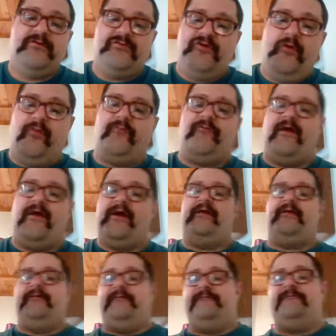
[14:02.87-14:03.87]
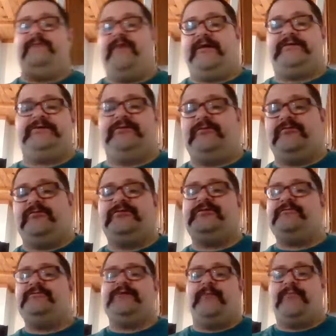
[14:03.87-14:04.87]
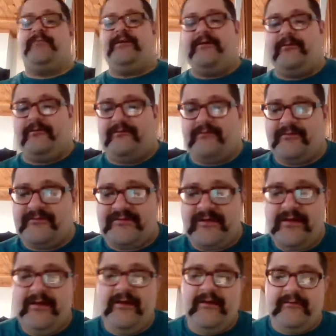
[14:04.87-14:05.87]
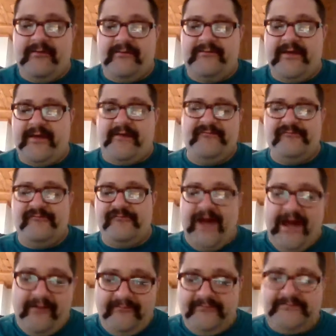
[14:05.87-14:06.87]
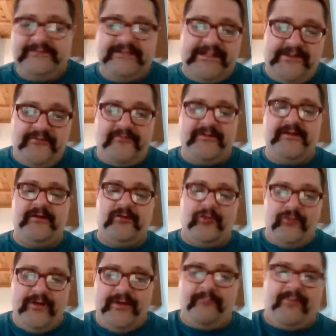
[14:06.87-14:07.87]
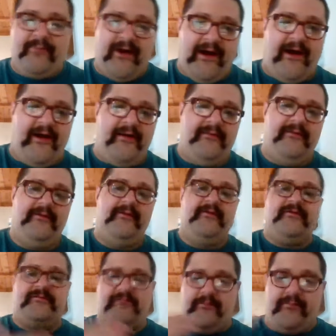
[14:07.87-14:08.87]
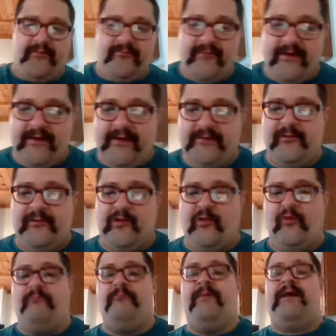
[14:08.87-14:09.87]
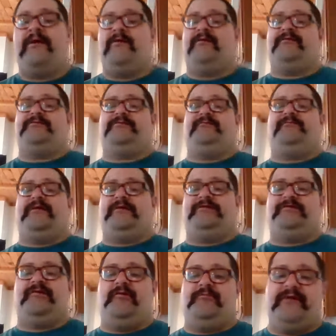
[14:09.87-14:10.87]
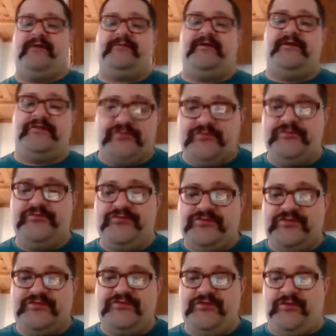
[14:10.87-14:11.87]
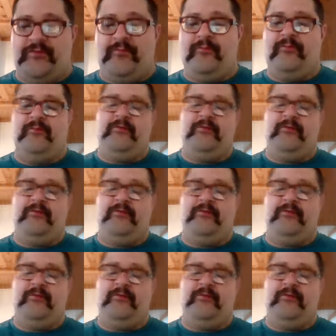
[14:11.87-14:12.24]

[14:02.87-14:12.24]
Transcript: to prevent an infection or some type of illness that they can voluntarily agree upon to prevent on their own merits, if that's something that they choose to do.